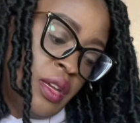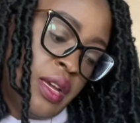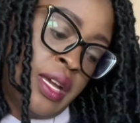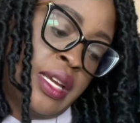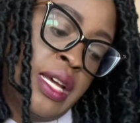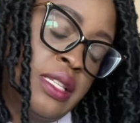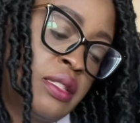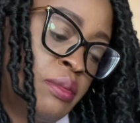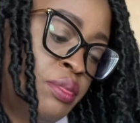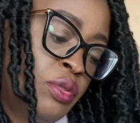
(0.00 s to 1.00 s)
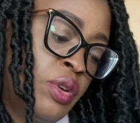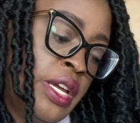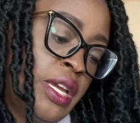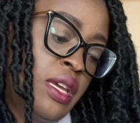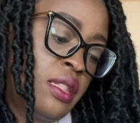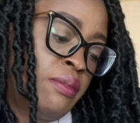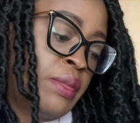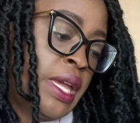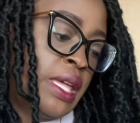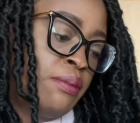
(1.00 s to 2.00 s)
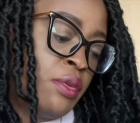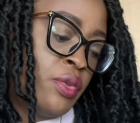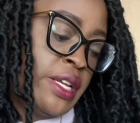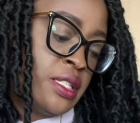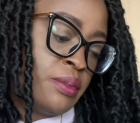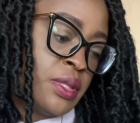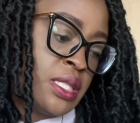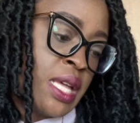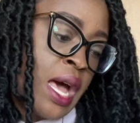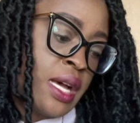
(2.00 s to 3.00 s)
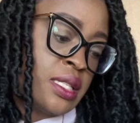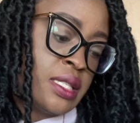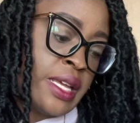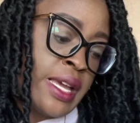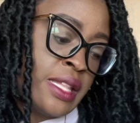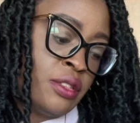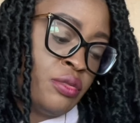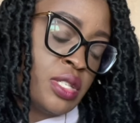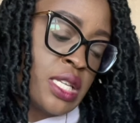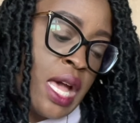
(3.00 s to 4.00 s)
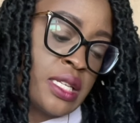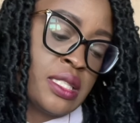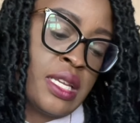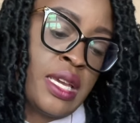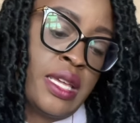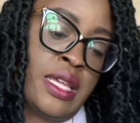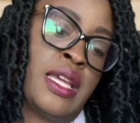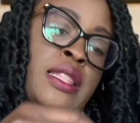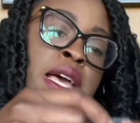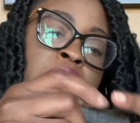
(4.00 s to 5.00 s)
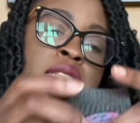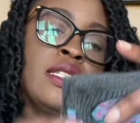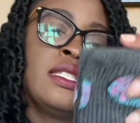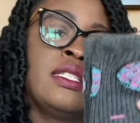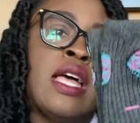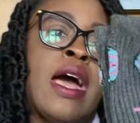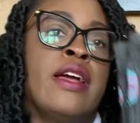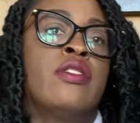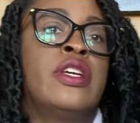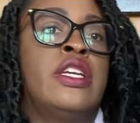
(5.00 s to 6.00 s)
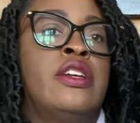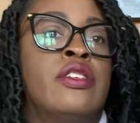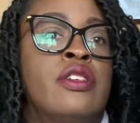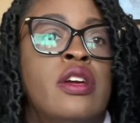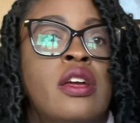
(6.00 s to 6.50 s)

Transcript: I got the boy, the man boy, some socks. They got new socks in, and I like this style here.